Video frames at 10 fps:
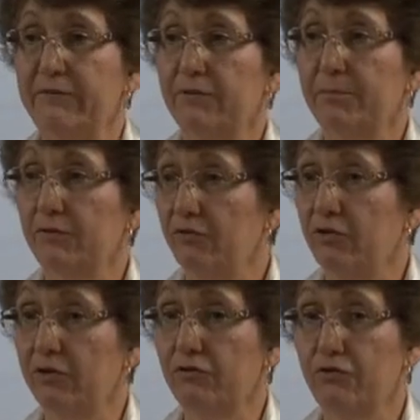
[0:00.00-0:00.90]
If the
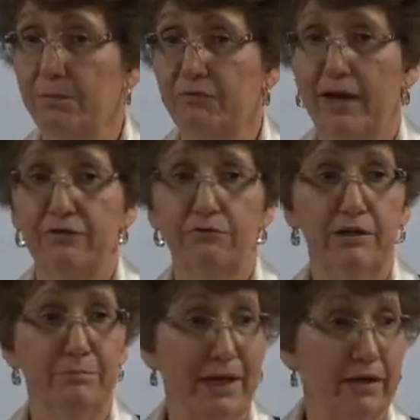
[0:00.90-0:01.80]
position is
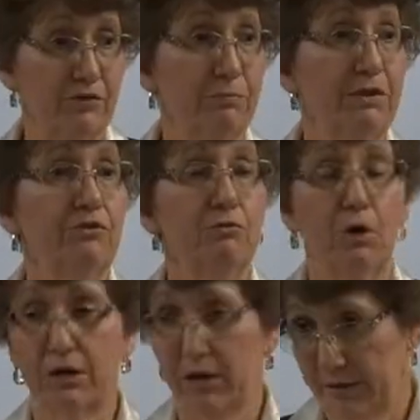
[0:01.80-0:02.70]
supervisory management,
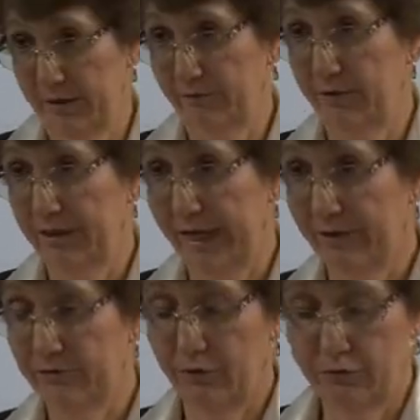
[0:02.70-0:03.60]
you want to
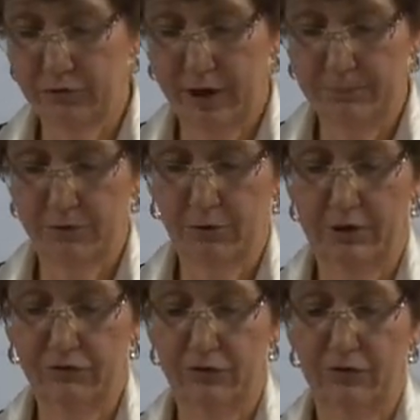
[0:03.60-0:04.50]
definitely ask those types
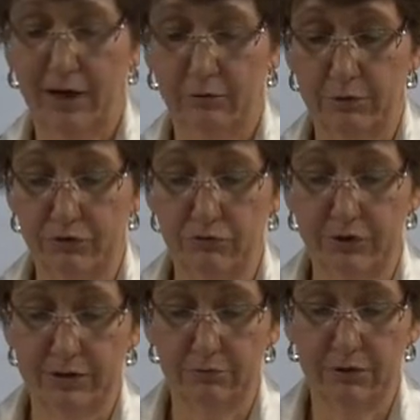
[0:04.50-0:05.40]
of questions. How would
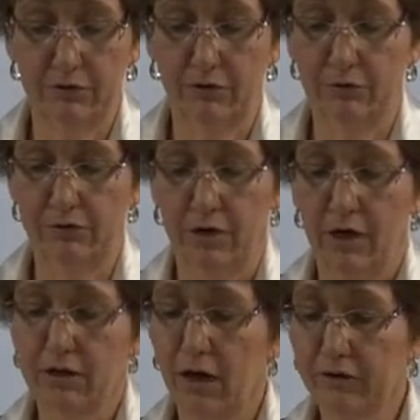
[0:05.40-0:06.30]
you deal with those?
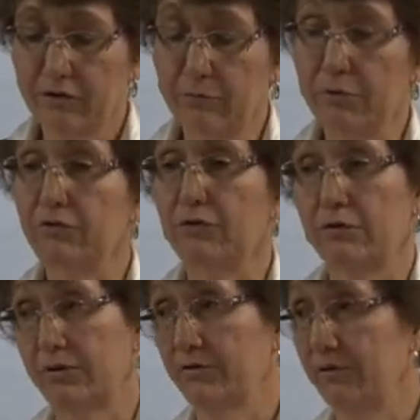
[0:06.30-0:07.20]
Customer
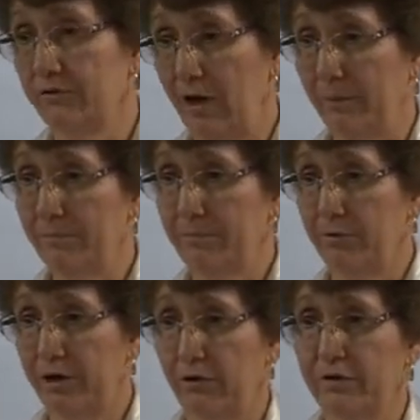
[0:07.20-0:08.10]
service is
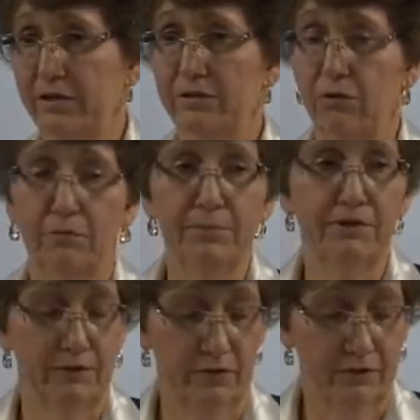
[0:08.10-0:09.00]
top priority in all
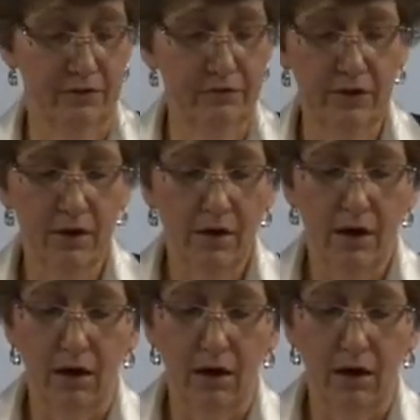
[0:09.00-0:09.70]
businesses.